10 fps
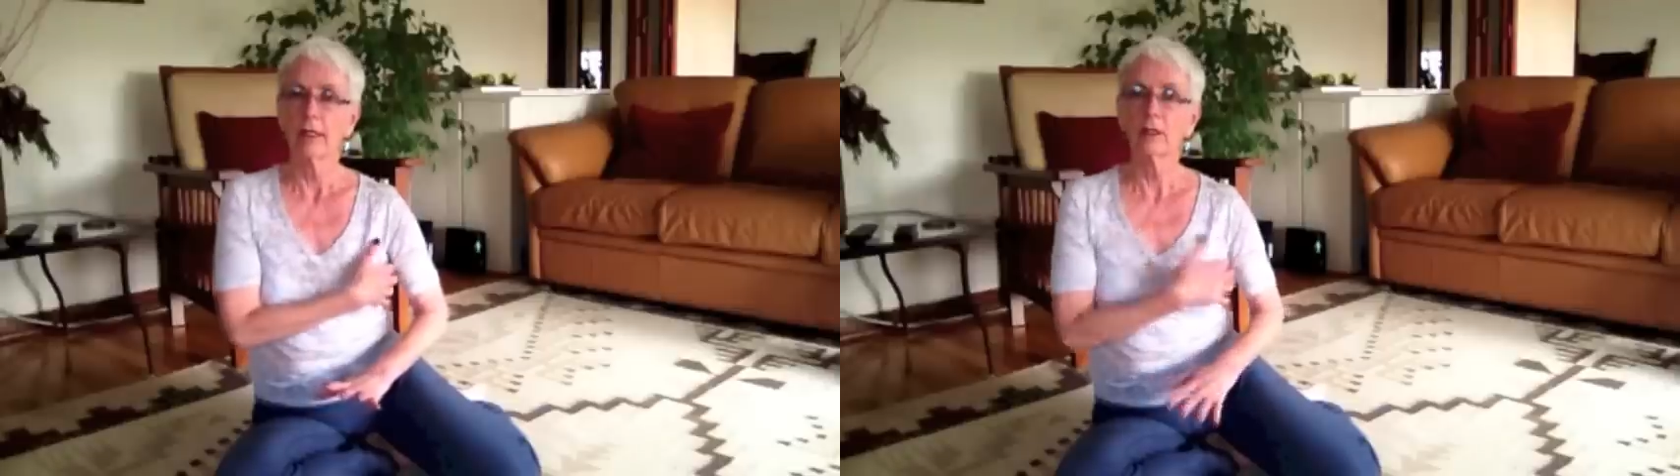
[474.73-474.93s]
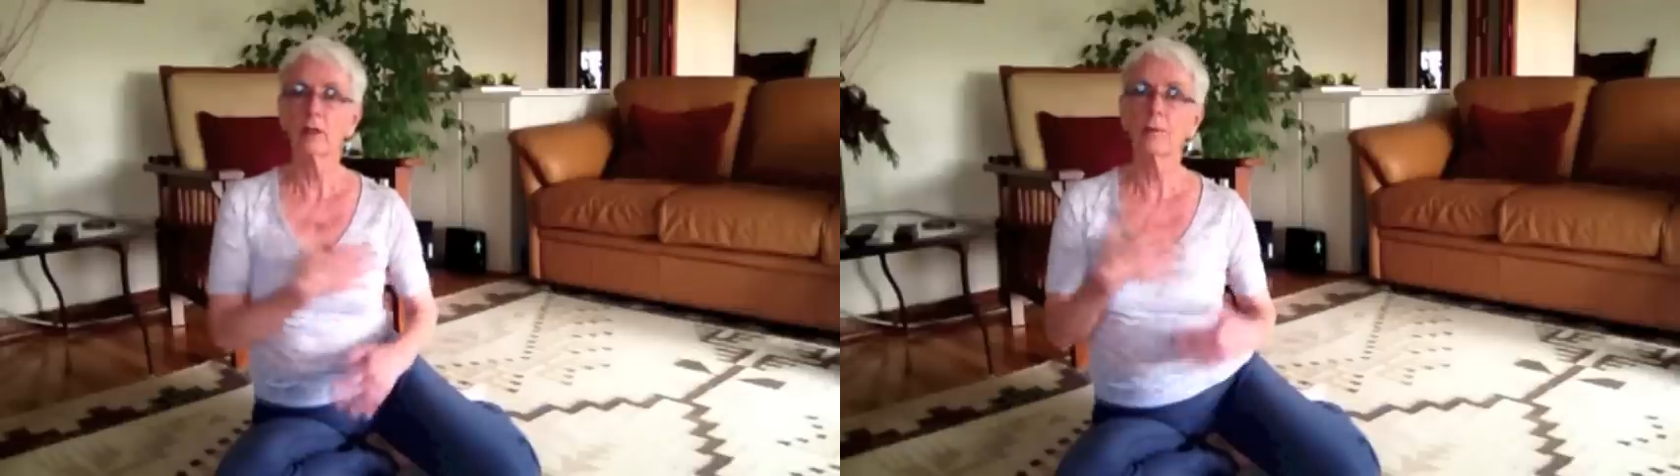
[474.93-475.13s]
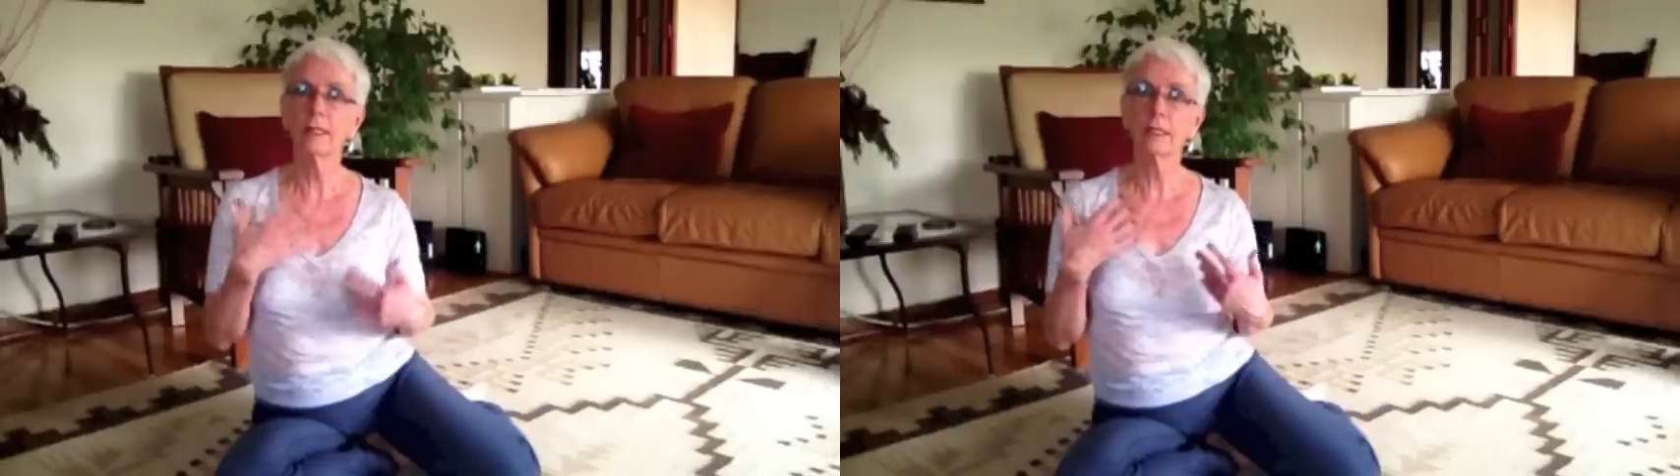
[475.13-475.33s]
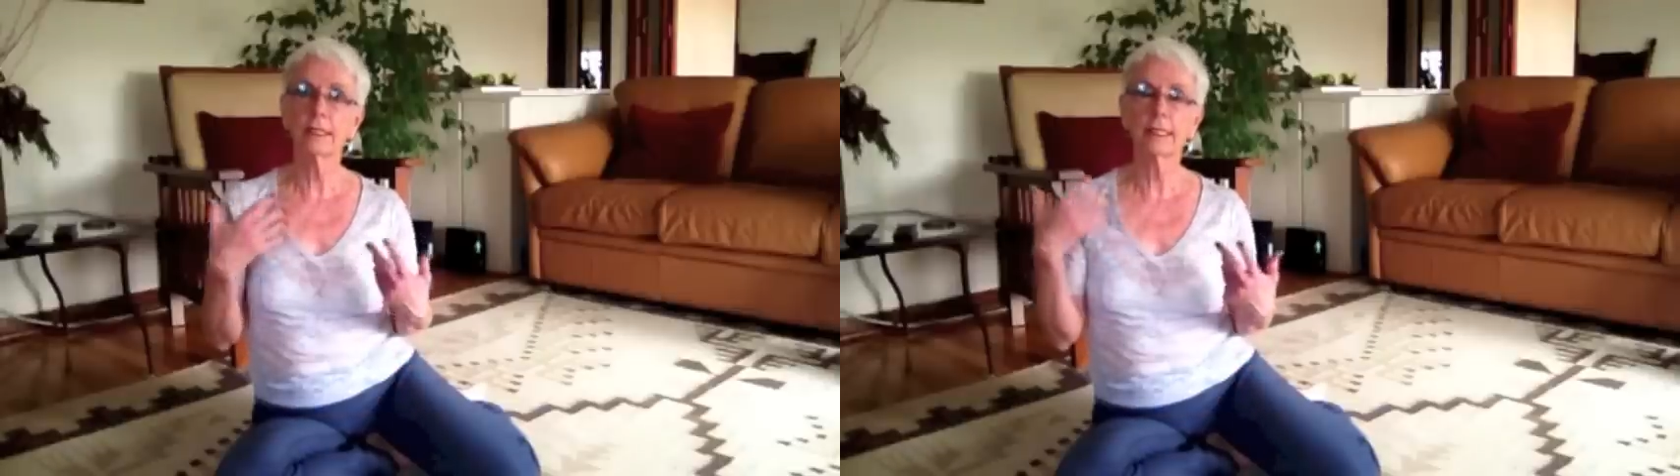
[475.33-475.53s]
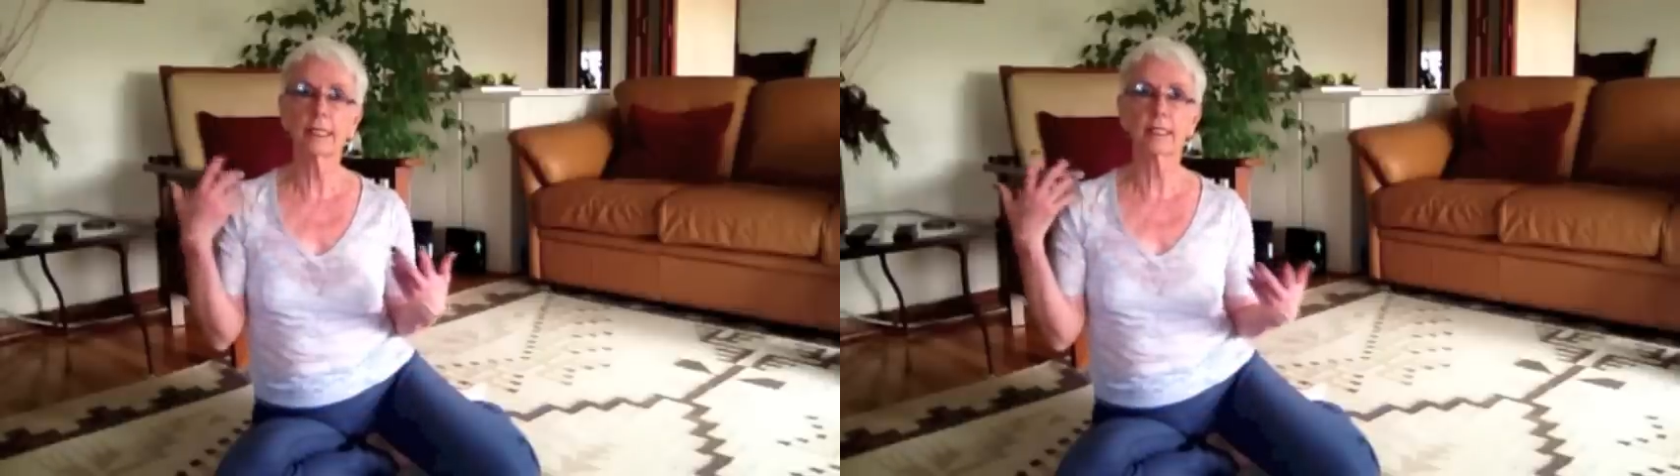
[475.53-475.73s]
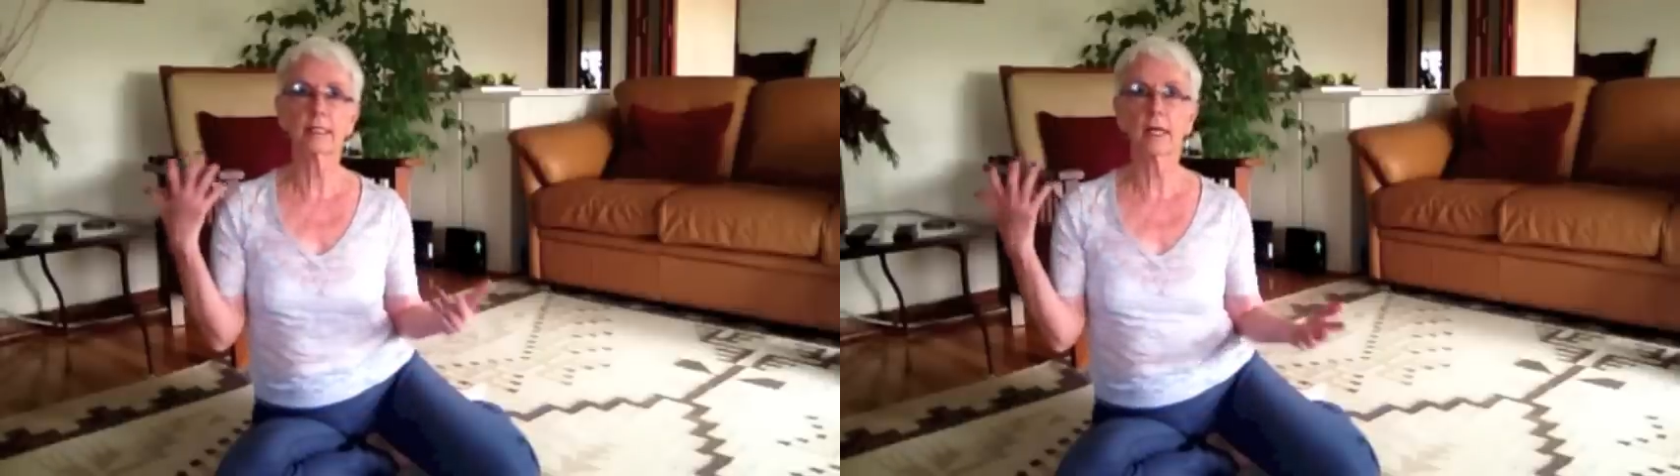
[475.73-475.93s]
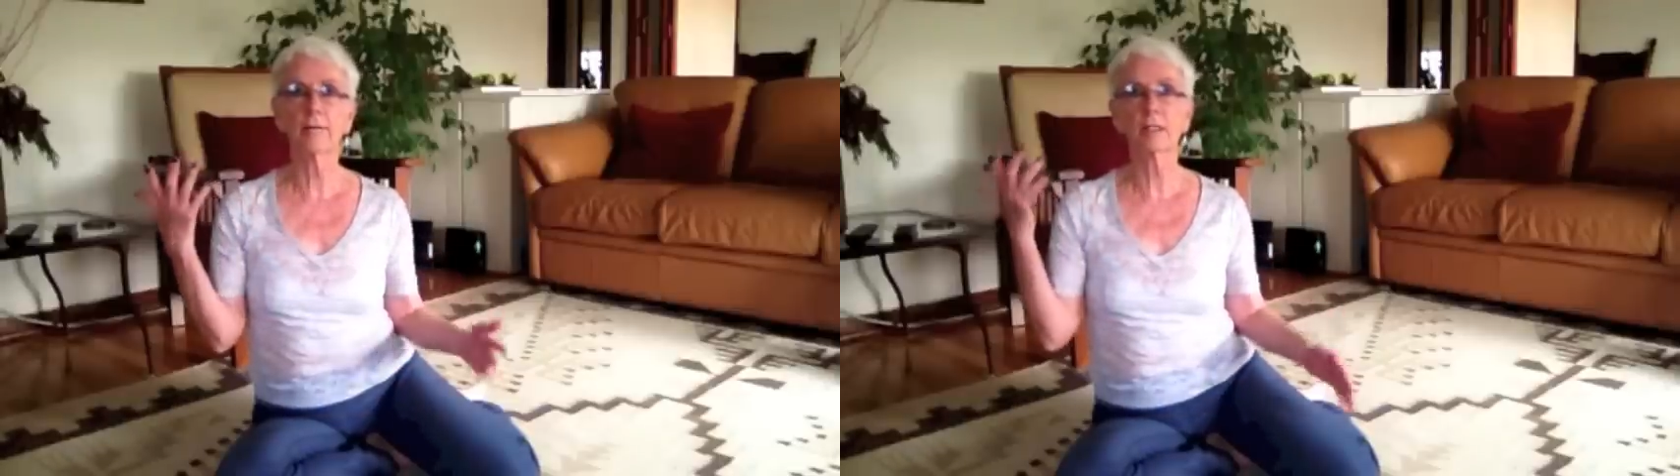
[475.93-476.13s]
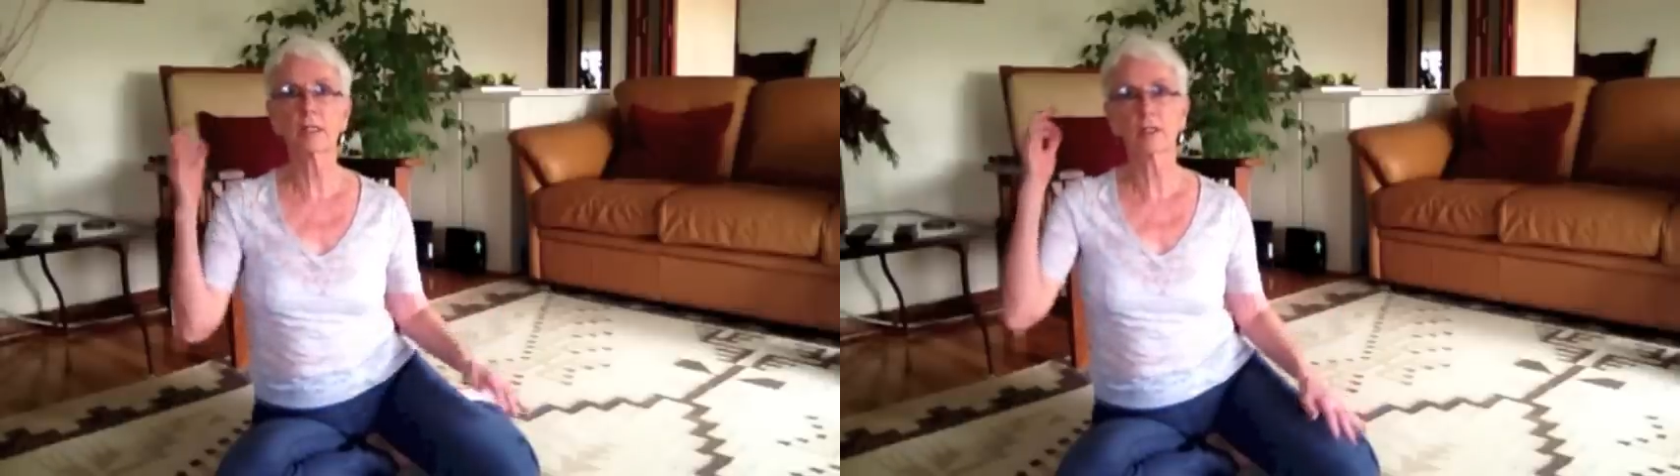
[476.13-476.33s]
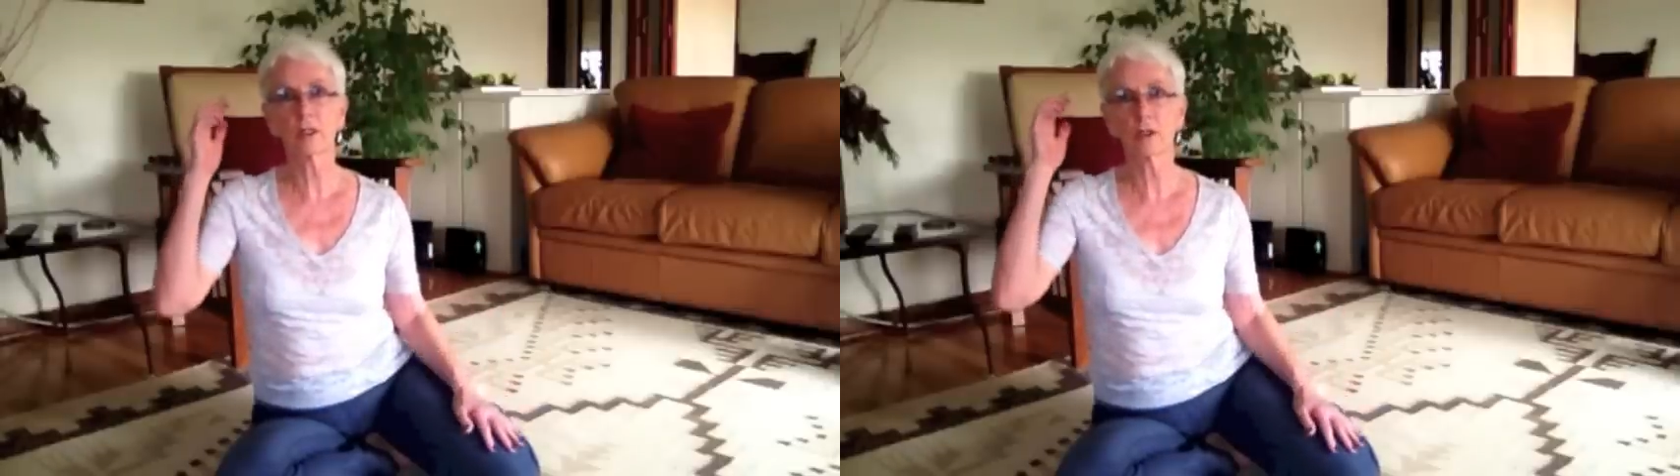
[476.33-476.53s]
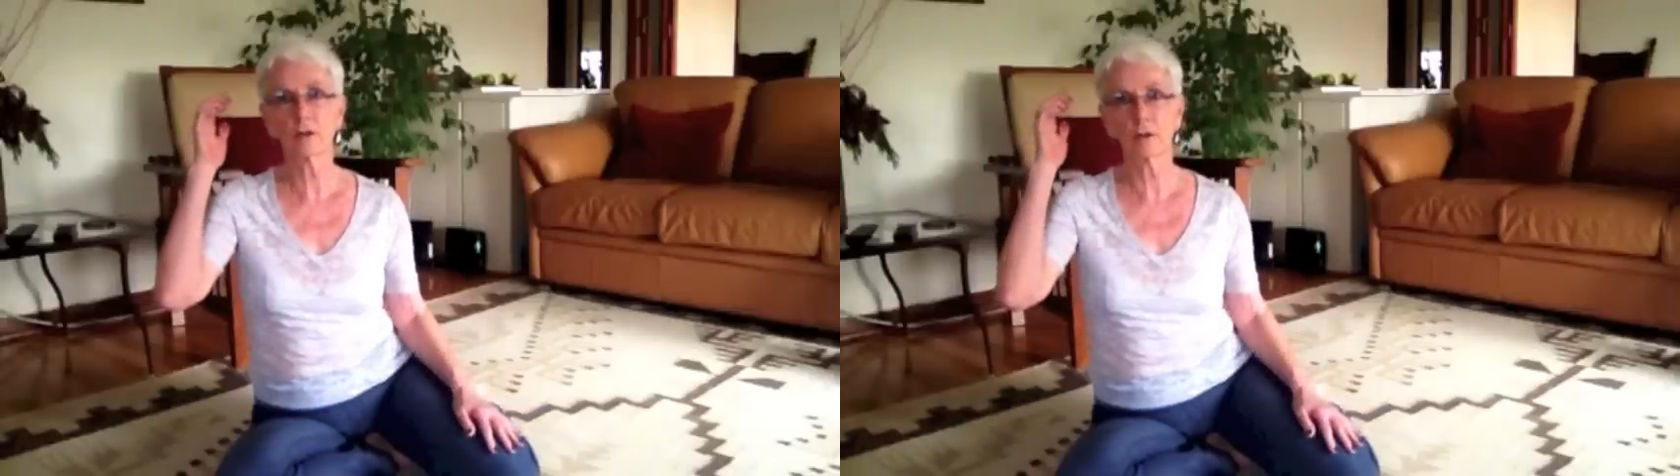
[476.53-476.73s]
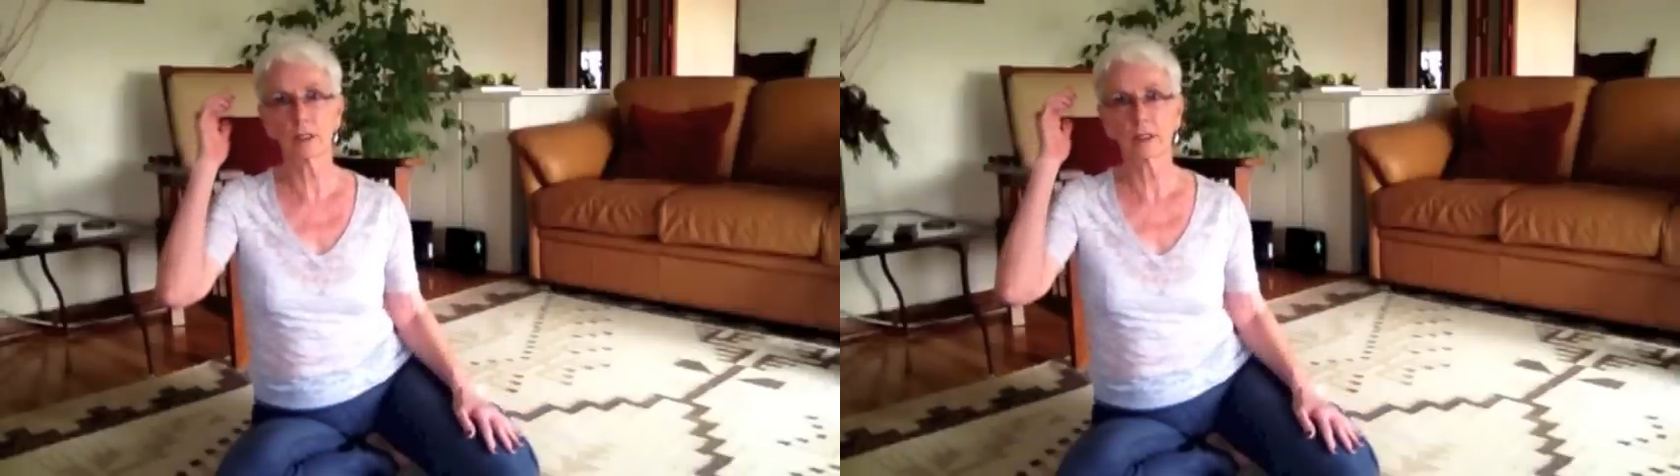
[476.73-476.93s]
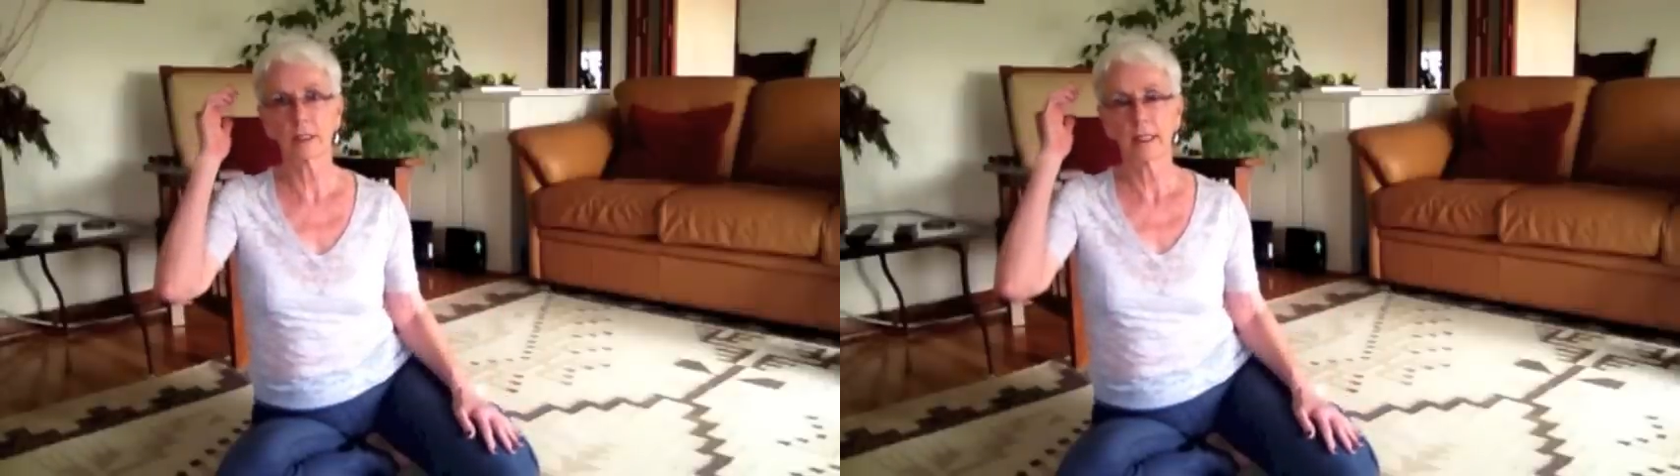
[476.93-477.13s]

you're building a substitute